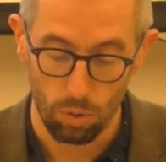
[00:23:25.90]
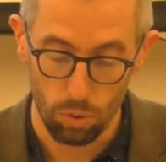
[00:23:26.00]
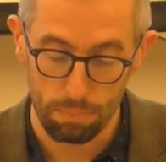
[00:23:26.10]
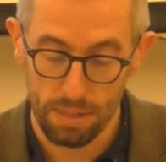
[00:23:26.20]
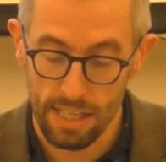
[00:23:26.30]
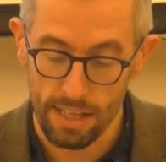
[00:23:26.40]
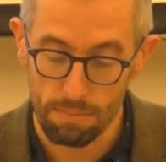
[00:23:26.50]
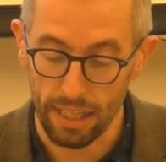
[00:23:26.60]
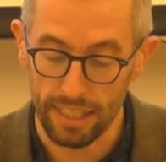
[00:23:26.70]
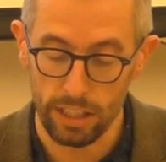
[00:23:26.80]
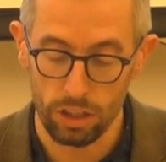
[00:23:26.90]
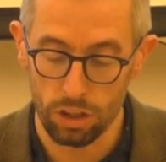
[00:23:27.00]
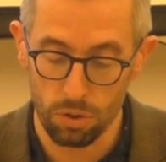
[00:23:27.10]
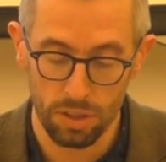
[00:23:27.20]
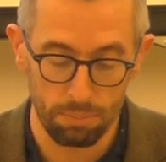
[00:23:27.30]
or B, by
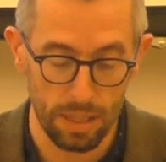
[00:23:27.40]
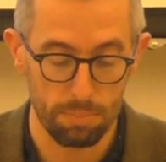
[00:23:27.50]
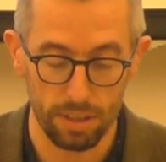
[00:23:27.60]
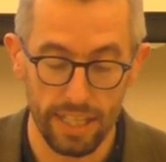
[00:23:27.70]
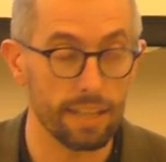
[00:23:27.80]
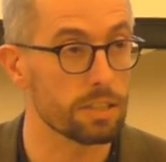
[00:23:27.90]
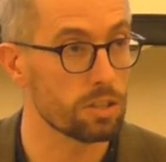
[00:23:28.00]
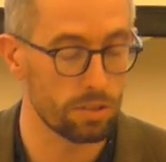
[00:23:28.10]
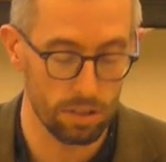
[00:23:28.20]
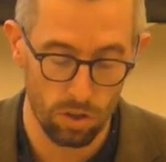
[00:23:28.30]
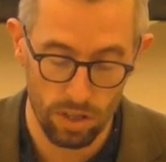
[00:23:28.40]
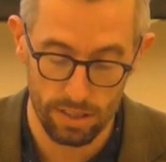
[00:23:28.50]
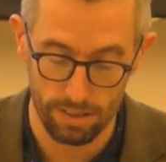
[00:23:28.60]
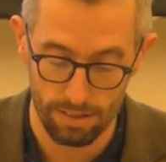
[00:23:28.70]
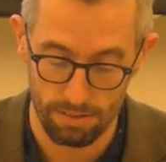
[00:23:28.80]
insuring people against certain
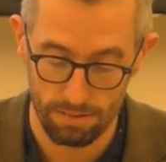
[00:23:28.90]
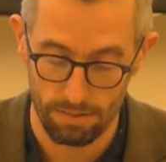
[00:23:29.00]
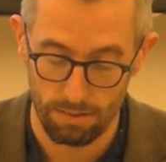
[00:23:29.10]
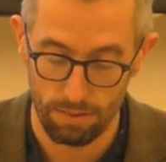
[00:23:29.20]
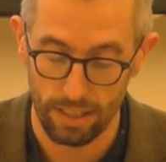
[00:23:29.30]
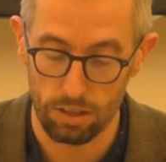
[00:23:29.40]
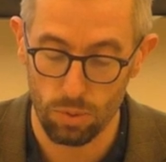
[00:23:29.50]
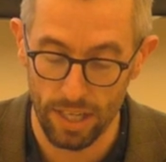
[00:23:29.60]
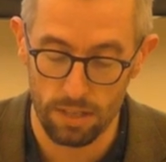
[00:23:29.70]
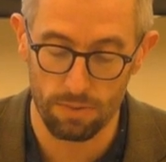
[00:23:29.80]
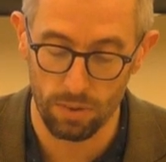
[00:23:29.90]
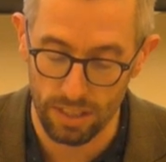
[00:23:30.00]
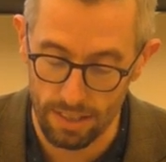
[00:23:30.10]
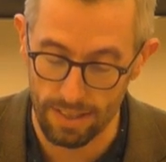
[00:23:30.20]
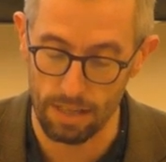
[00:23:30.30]
losses, right?
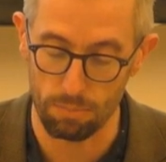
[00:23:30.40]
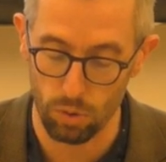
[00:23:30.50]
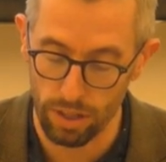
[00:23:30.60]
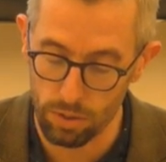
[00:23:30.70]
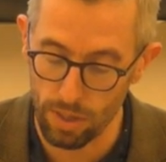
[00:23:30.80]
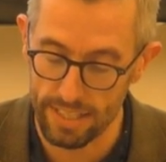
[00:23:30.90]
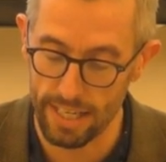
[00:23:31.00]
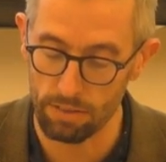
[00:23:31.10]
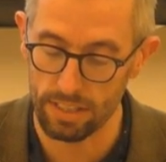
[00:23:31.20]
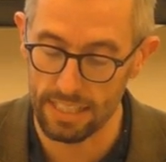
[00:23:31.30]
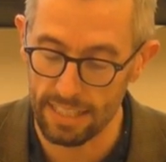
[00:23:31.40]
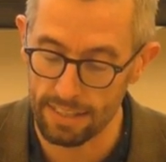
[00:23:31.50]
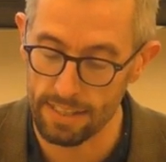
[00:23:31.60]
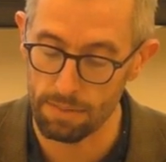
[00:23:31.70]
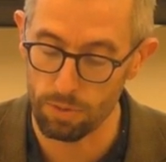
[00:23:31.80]
Transferring to them or otherwise
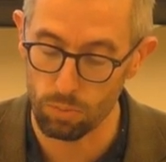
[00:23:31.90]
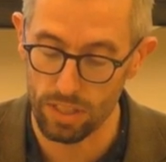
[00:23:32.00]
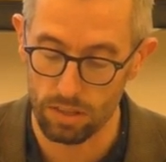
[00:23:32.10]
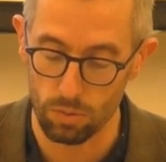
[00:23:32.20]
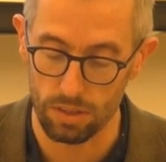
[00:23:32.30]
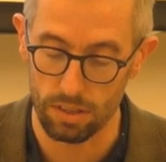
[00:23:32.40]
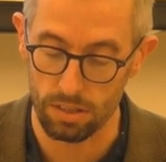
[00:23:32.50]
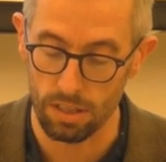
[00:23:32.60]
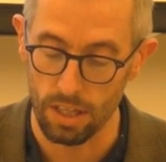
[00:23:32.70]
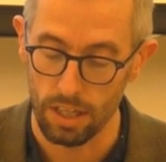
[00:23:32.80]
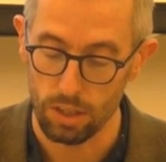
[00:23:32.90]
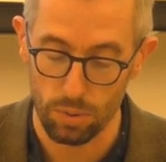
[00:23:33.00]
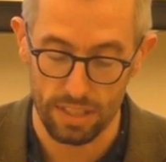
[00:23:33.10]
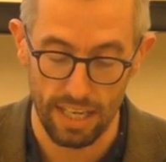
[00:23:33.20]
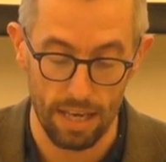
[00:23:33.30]
guaranteeing them the resources
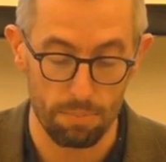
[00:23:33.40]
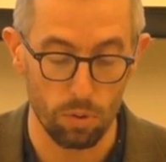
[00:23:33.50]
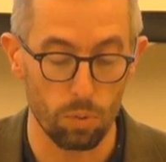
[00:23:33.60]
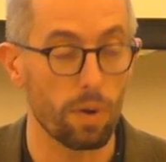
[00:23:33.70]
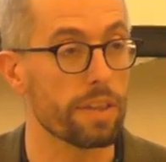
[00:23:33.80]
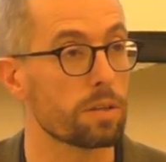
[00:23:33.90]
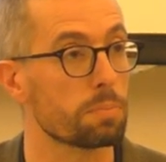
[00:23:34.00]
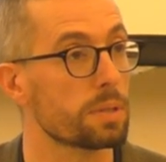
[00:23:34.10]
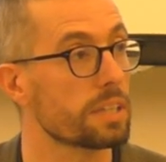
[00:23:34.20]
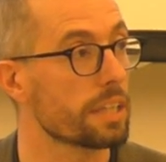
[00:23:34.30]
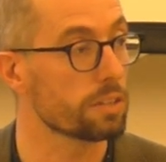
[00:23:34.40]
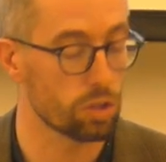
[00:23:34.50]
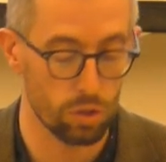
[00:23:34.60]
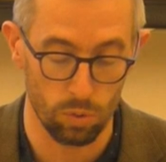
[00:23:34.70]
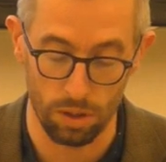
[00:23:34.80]
to escape or weather particular
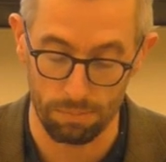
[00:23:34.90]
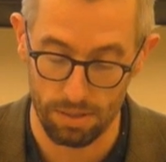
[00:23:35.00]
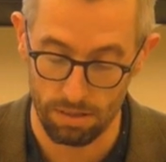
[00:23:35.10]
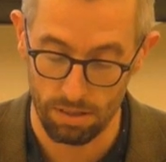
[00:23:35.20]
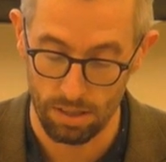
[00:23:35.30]
storms,